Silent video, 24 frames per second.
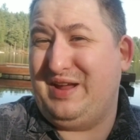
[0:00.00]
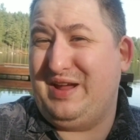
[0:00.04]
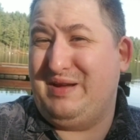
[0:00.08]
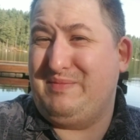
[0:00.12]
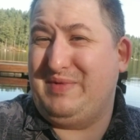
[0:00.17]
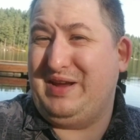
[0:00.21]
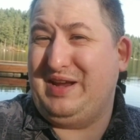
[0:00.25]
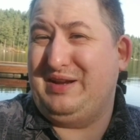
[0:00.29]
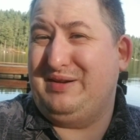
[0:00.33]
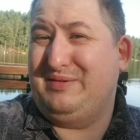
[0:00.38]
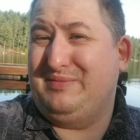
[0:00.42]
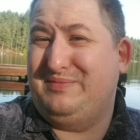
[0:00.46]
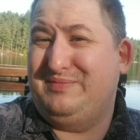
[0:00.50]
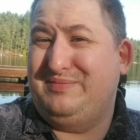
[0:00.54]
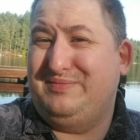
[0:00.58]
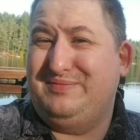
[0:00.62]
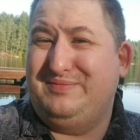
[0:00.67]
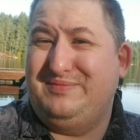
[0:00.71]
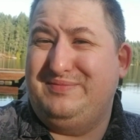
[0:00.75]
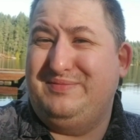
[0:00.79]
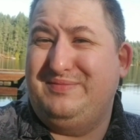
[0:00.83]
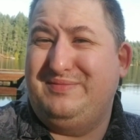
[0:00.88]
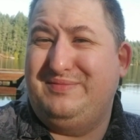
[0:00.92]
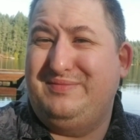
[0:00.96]
I mean,
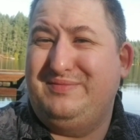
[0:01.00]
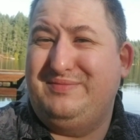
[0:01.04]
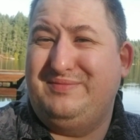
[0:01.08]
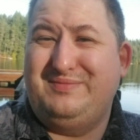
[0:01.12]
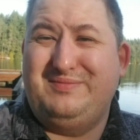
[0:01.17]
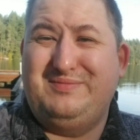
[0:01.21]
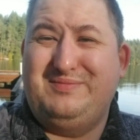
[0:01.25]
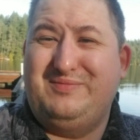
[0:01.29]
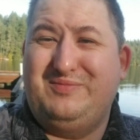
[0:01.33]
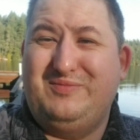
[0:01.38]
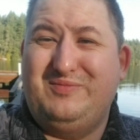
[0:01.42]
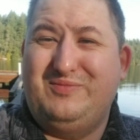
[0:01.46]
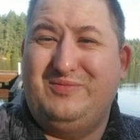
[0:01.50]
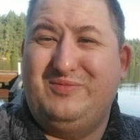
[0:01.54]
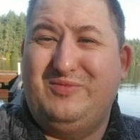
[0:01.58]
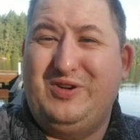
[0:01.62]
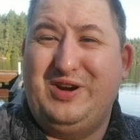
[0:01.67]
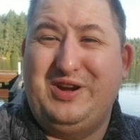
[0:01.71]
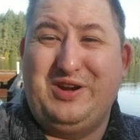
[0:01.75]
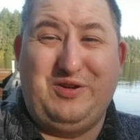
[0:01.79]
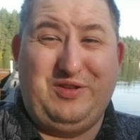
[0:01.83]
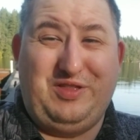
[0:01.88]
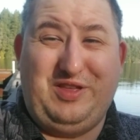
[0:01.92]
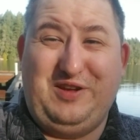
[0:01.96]

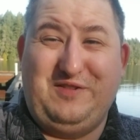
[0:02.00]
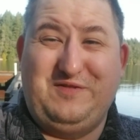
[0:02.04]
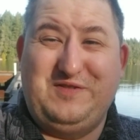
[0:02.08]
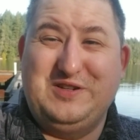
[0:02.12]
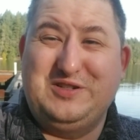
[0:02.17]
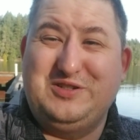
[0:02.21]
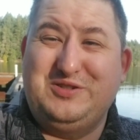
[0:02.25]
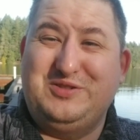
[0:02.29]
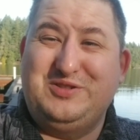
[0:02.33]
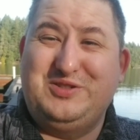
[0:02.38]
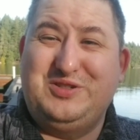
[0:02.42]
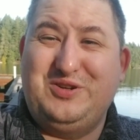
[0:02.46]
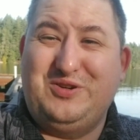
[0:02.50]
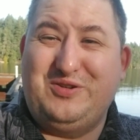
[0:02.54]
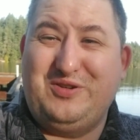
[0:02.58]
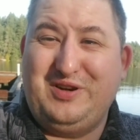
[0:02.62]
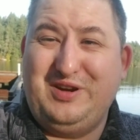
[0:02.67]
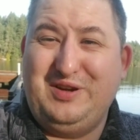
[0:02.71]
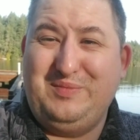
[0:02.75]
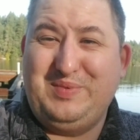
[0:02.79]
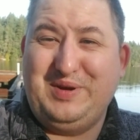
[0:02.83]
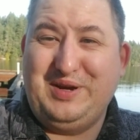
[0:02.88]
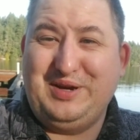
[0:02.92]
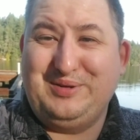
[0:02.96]
we know the official
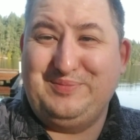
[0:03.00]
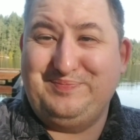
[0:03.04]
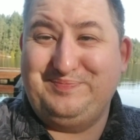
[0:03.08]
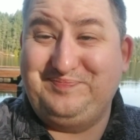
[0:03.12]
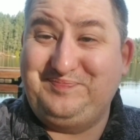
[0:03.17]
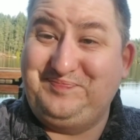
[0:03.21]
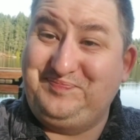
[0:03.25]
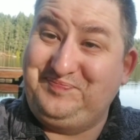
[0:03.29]
story, but